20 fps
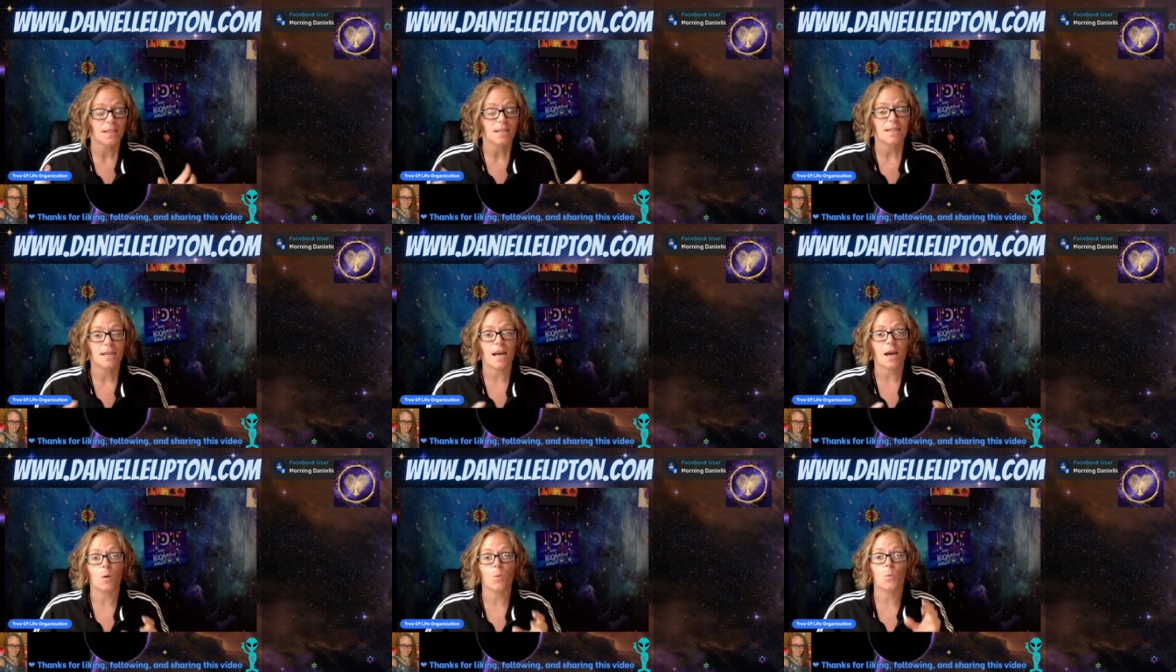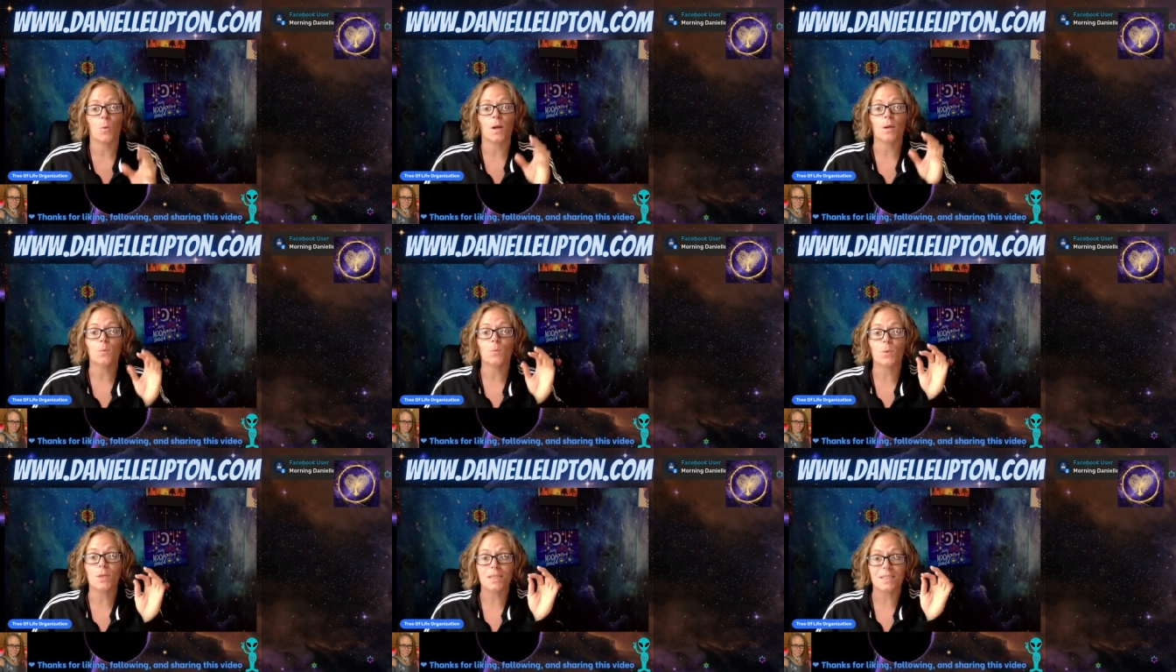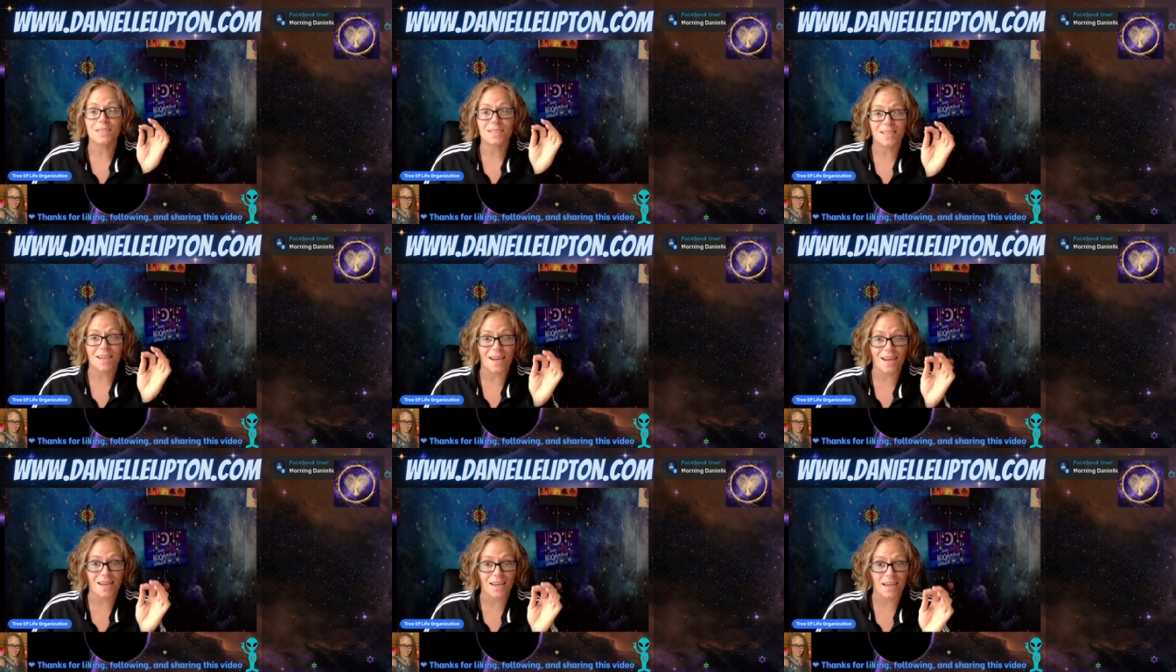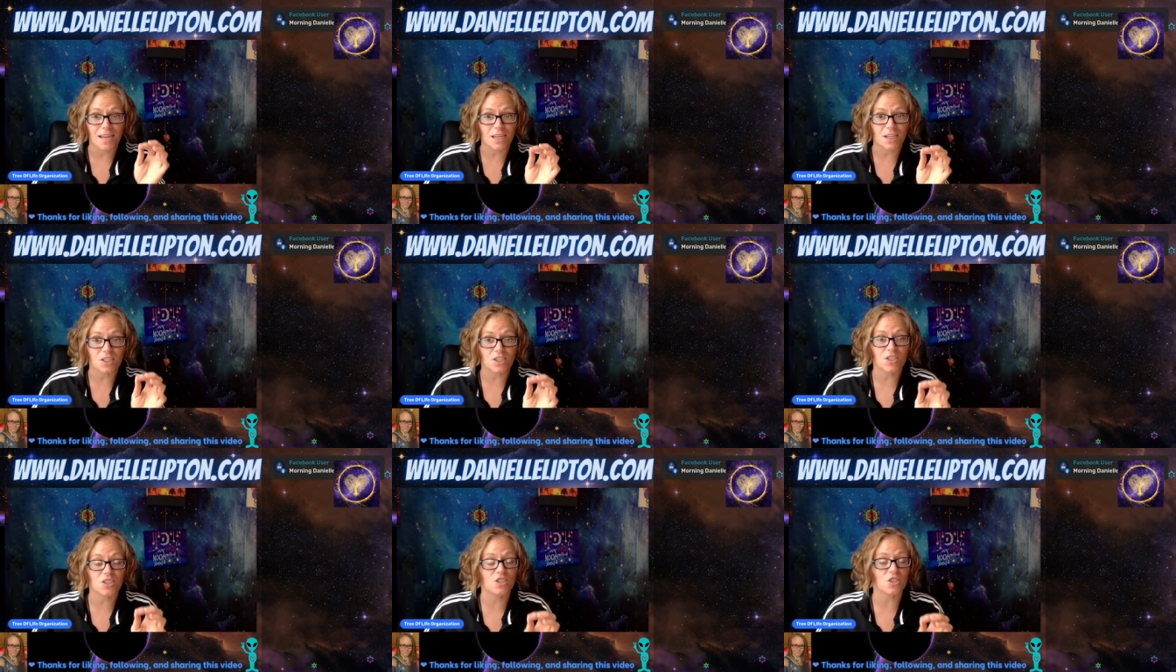Now, when we say
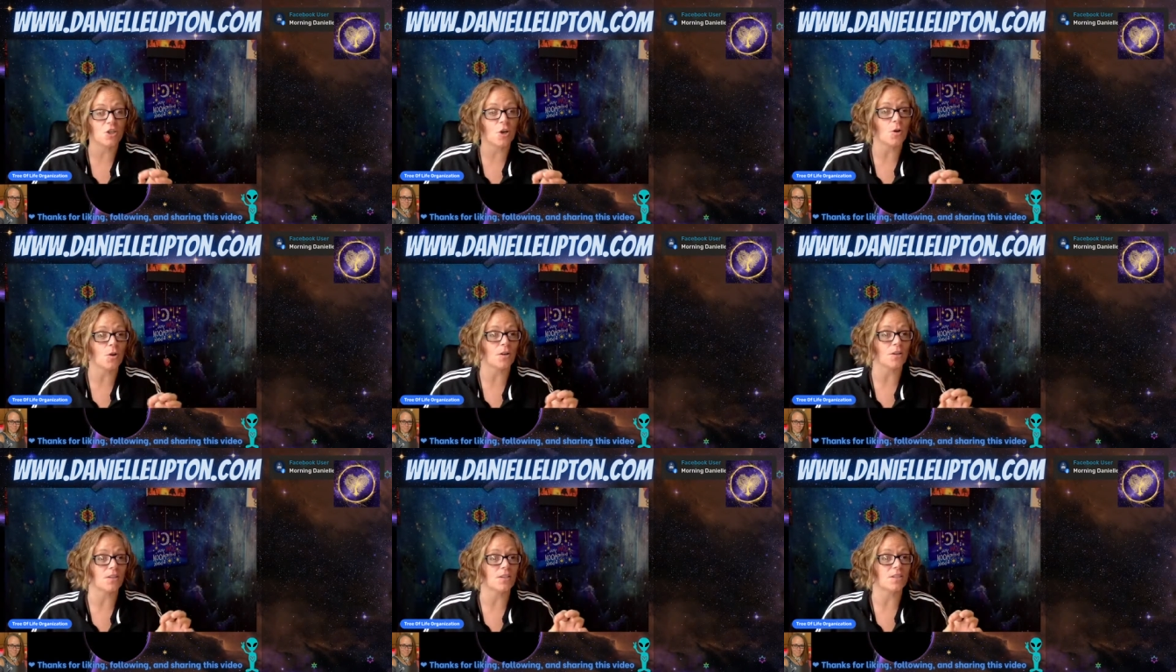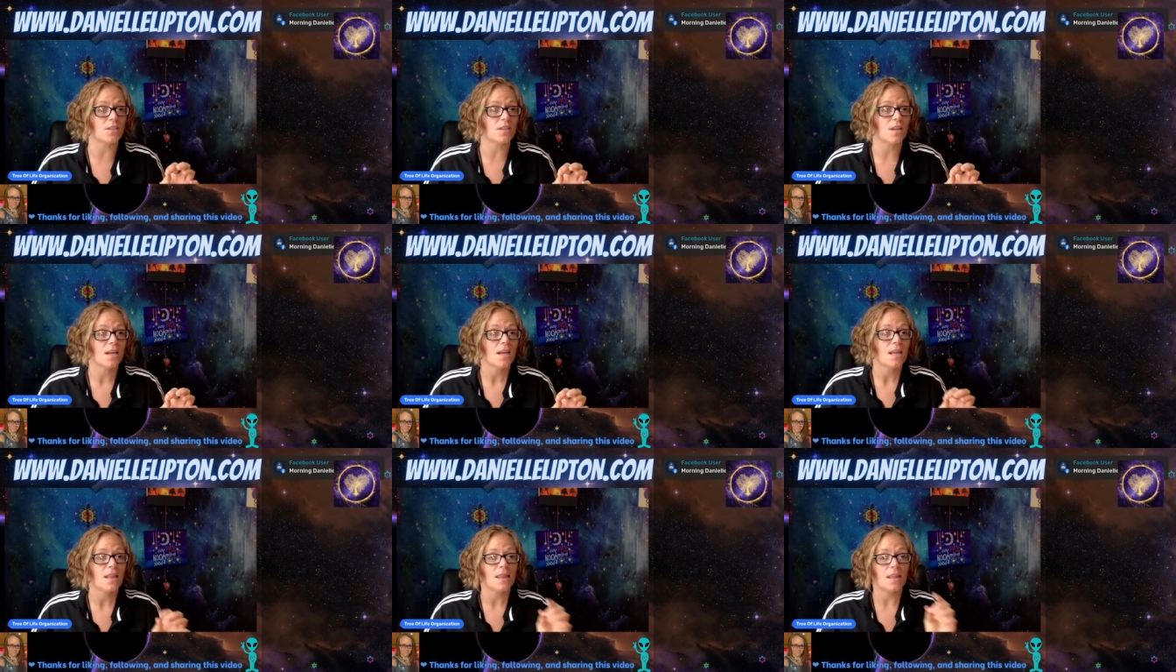it starts,